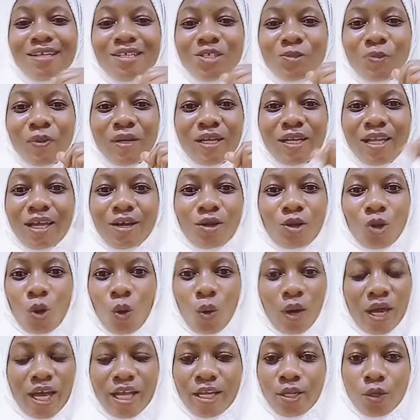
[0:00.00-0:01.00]

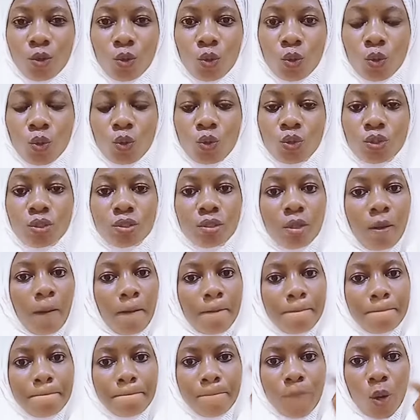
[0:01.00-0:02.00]
go in and nose,
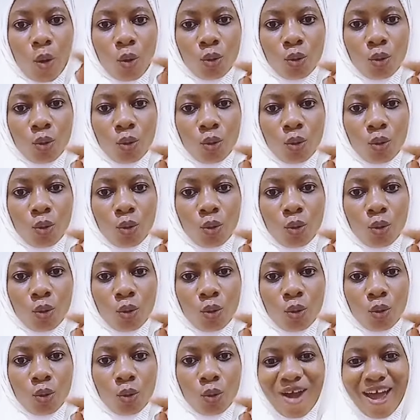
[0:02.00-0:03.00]
prostrate
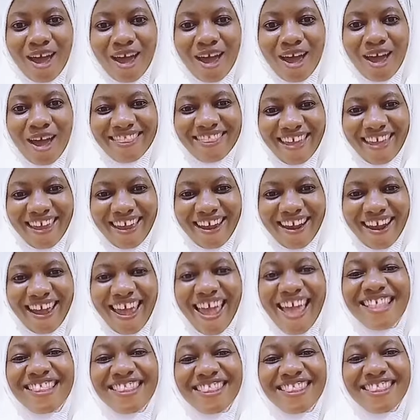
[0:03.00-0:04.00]
right there
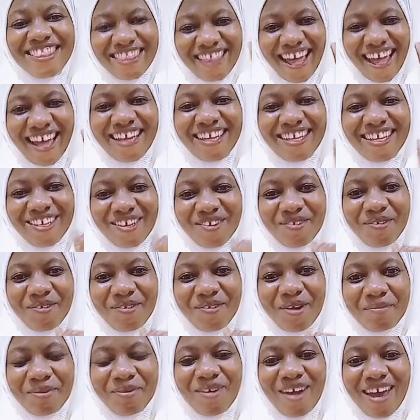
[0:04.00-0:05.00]
and thank your
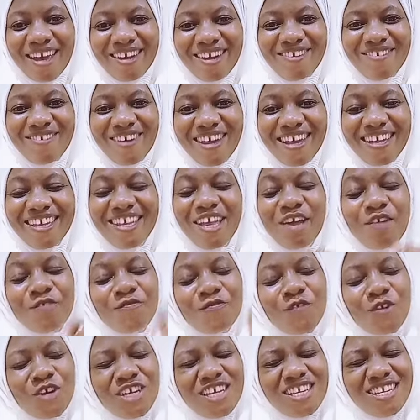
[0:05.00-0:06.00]
Rabbi right away.
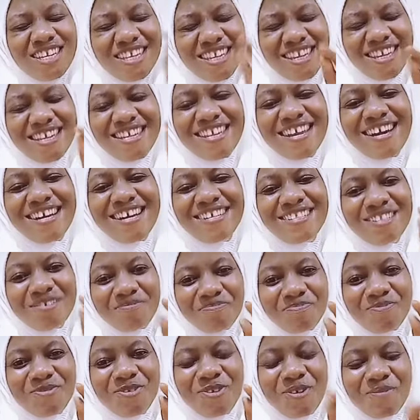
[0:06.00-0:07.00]
For indeed Allah
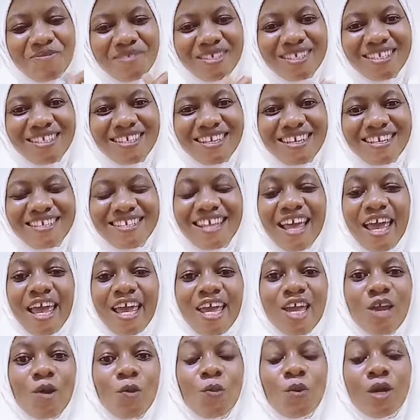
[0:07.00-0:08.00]
promised us
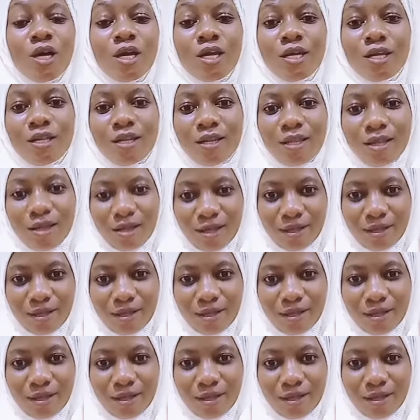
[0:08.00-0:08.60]
he will